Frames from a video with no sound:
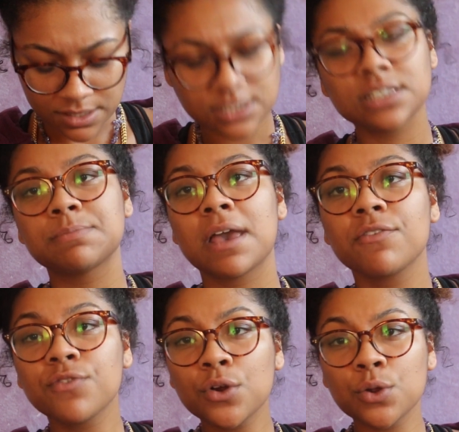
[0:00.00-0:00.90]
this is
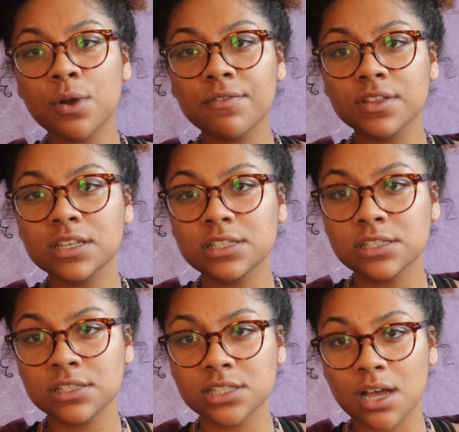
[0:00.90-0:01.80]
meant for whoever this
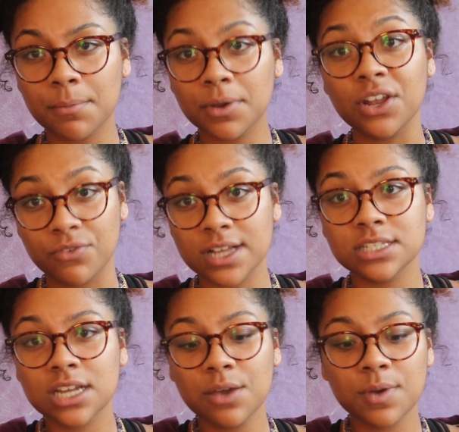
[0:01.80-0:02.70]
is um, gonna
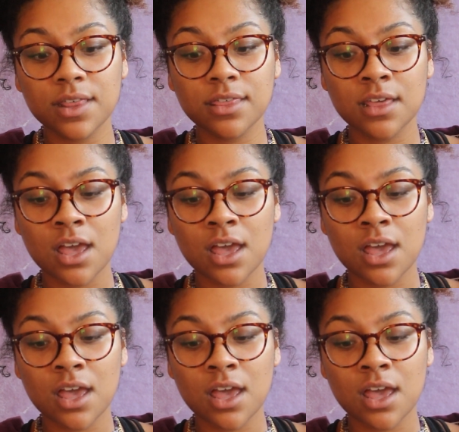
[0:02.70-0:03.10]
resonate with